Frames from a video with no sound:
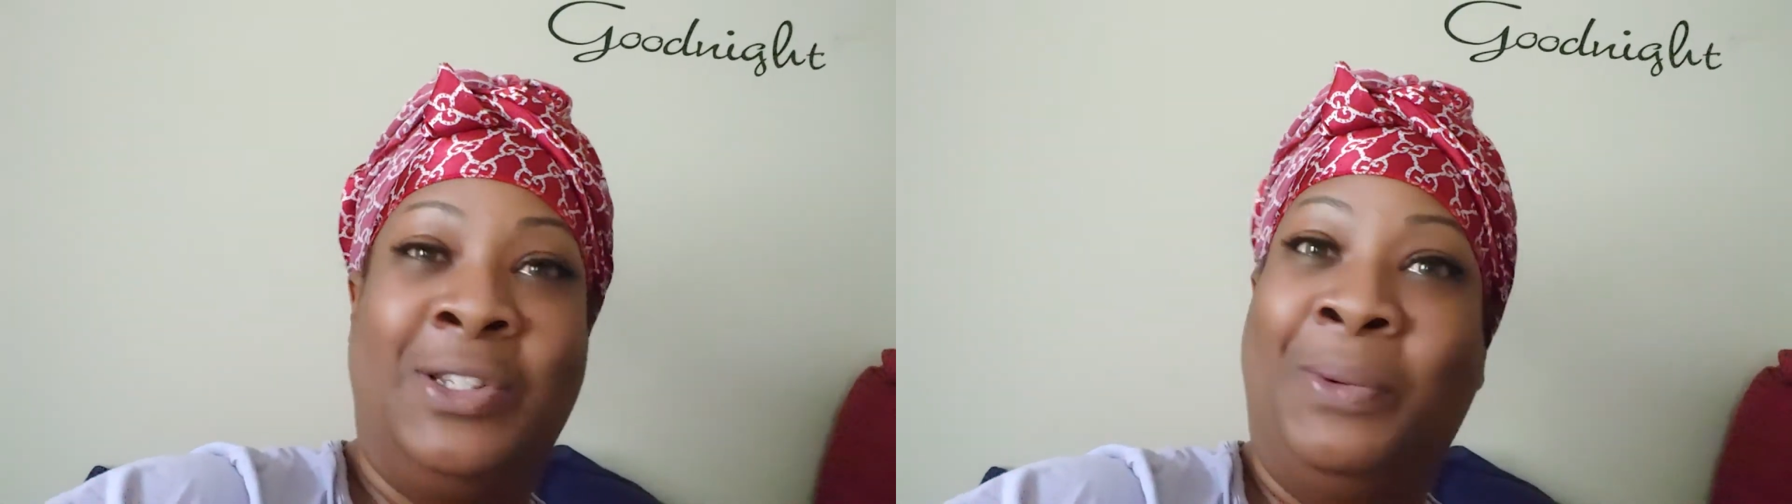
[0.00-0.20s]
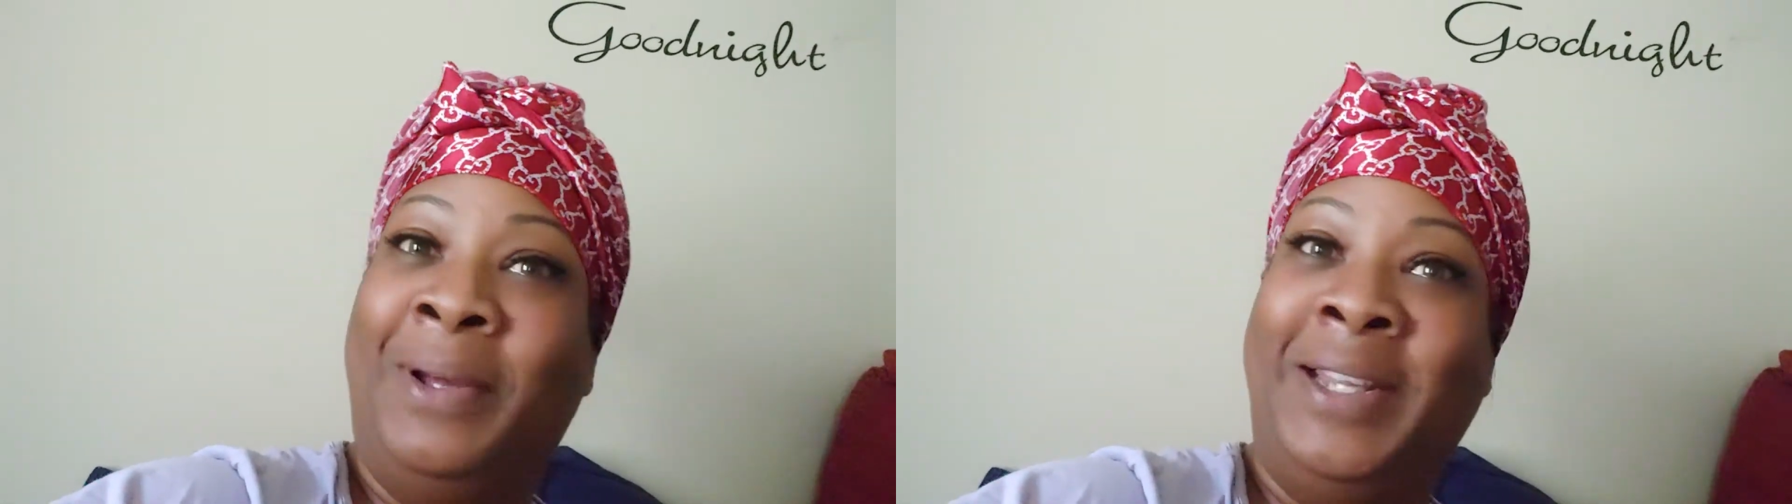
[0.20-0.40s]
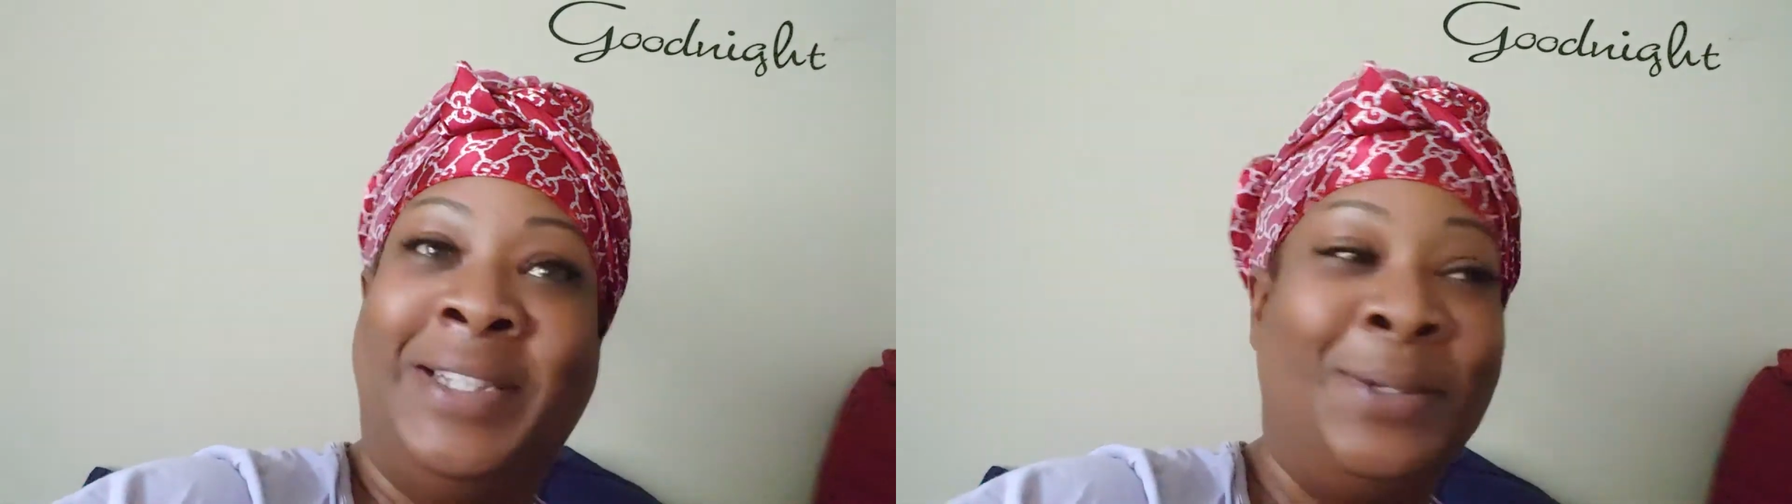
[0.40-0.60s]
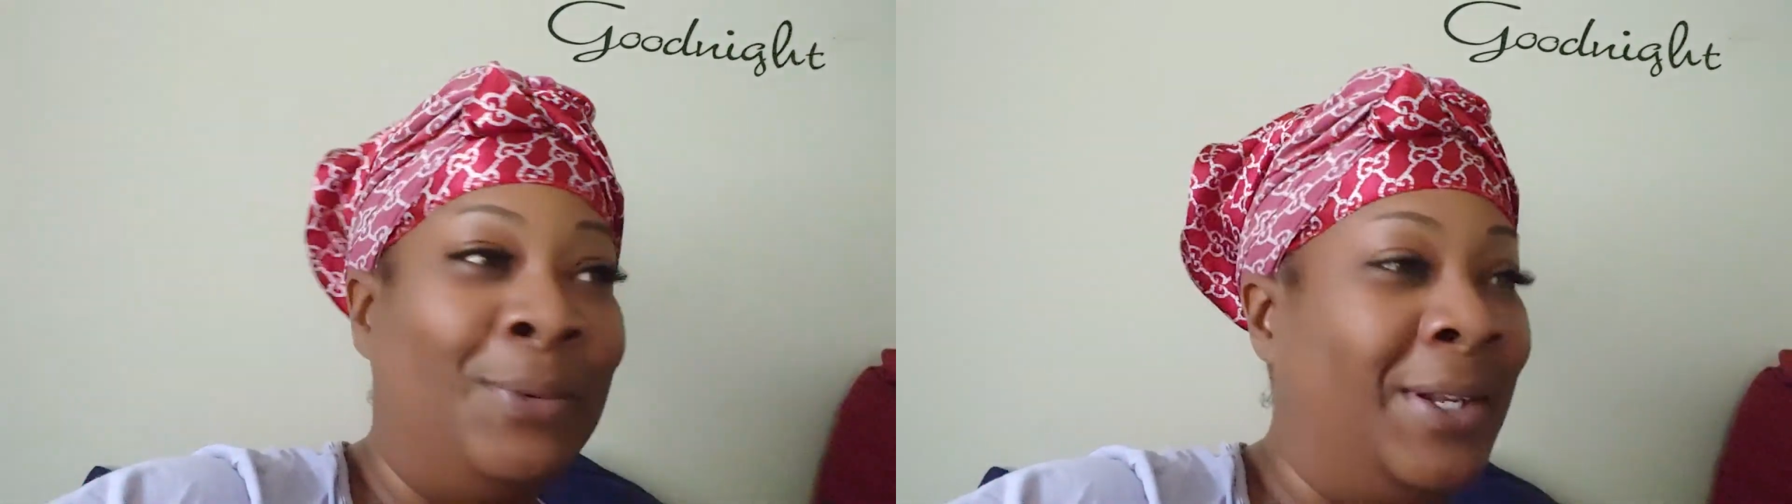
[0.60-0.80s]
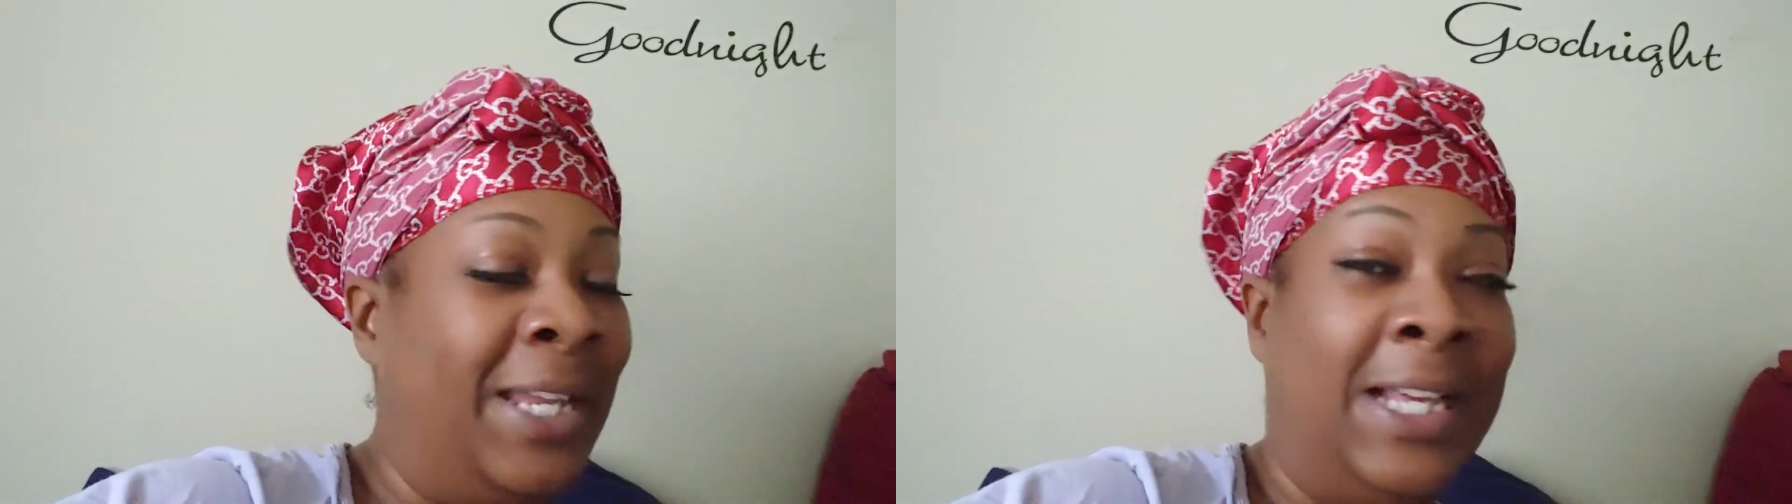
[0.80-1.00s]

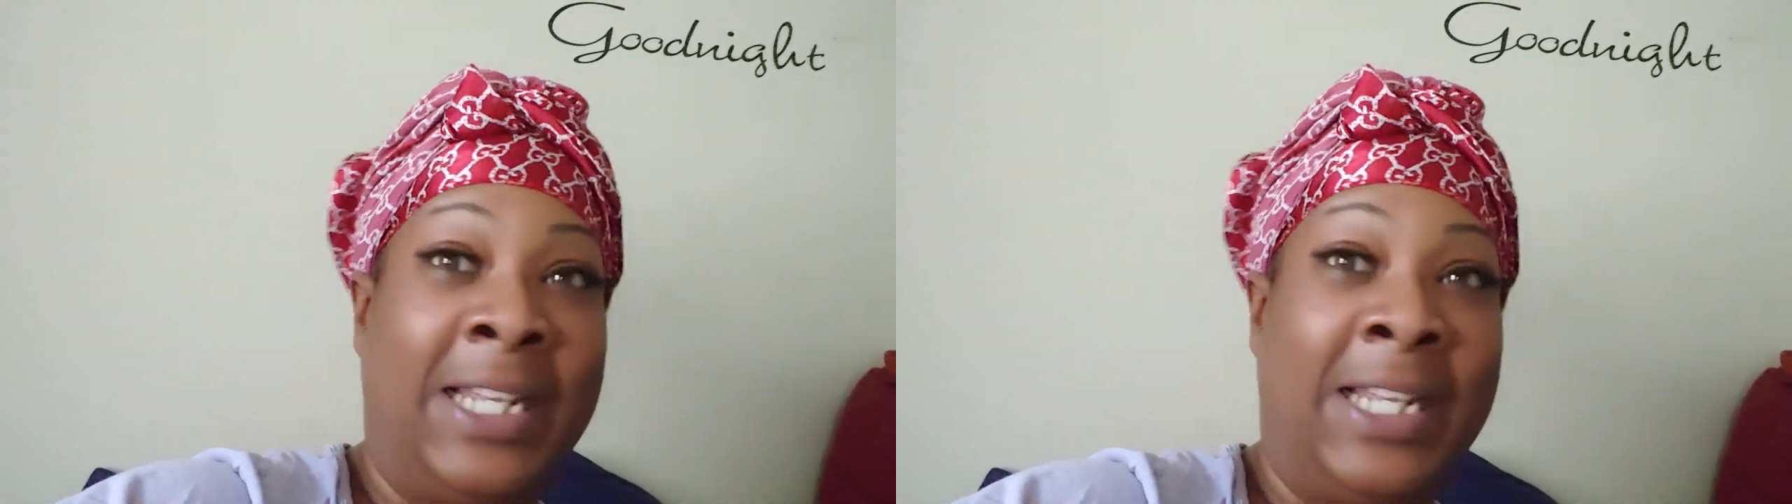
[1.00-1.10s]
2020